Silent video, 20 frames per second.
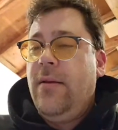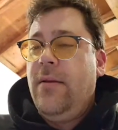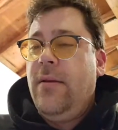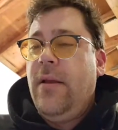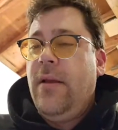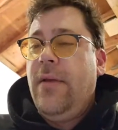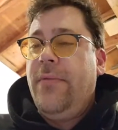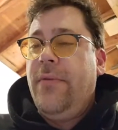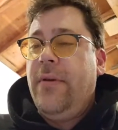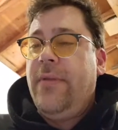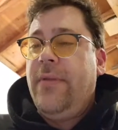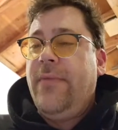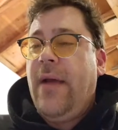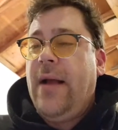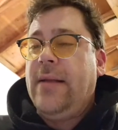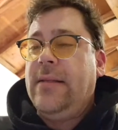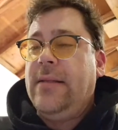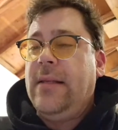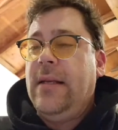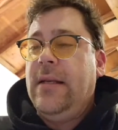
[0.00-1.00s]
if the
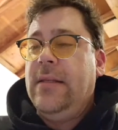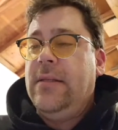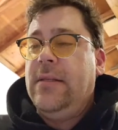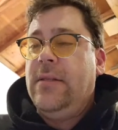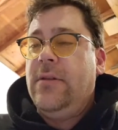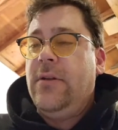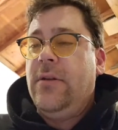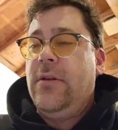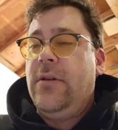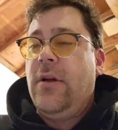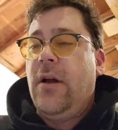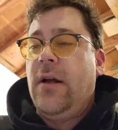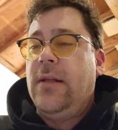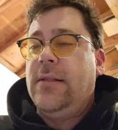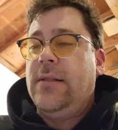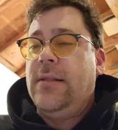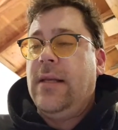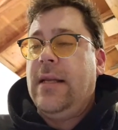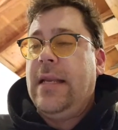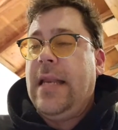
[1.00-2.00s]
vaccines could
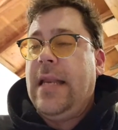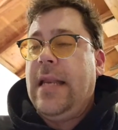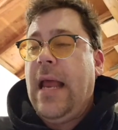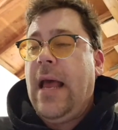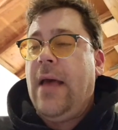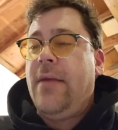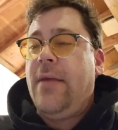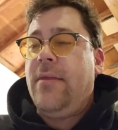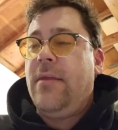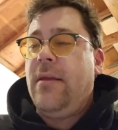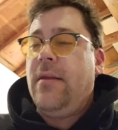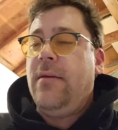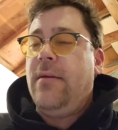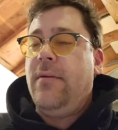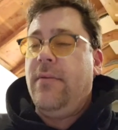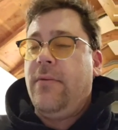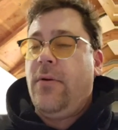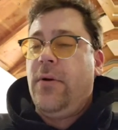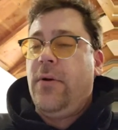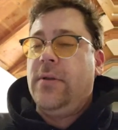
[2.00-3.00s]
cause sudden death,
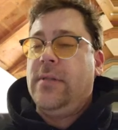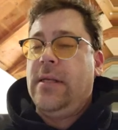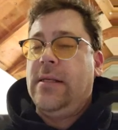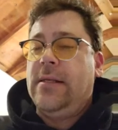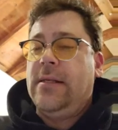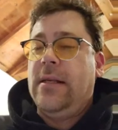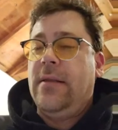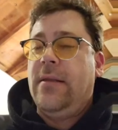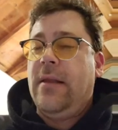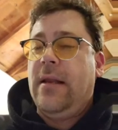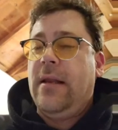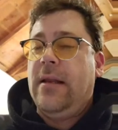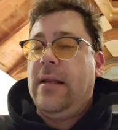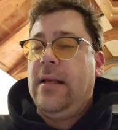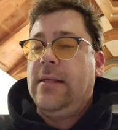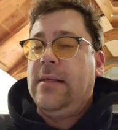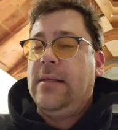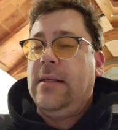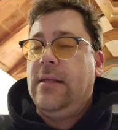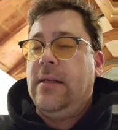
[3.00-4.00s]
and of course they said that it
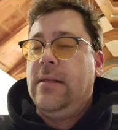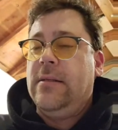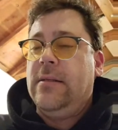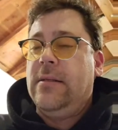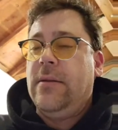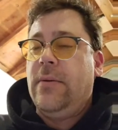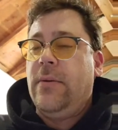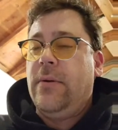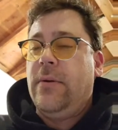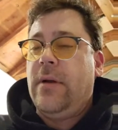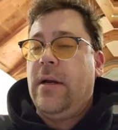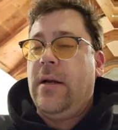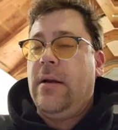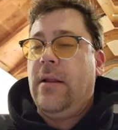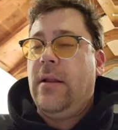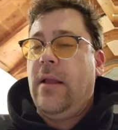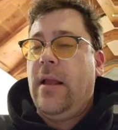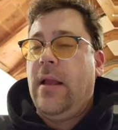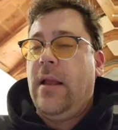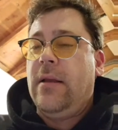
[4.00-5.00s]
doesn't because they were kind
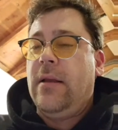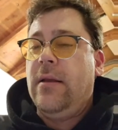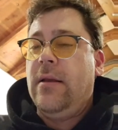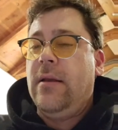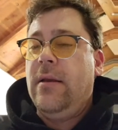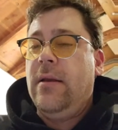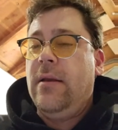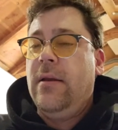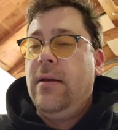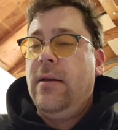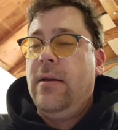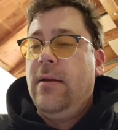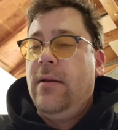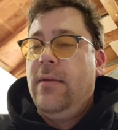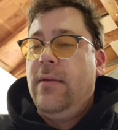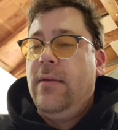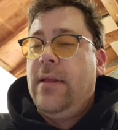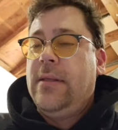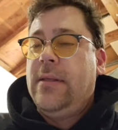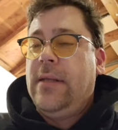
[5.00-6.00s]
of like
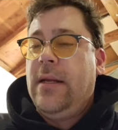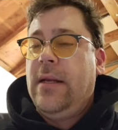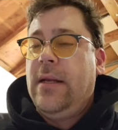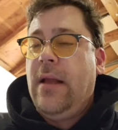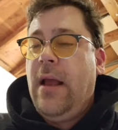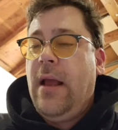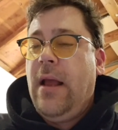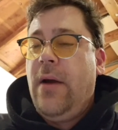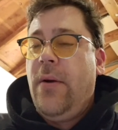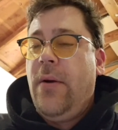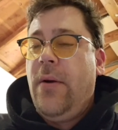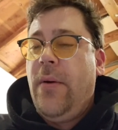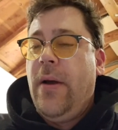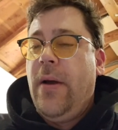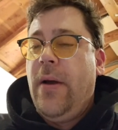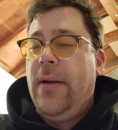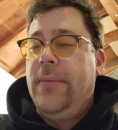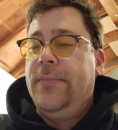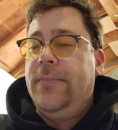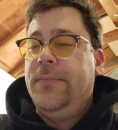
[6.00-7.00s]
that's kind of
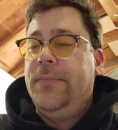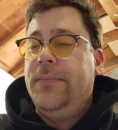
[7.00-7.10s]
how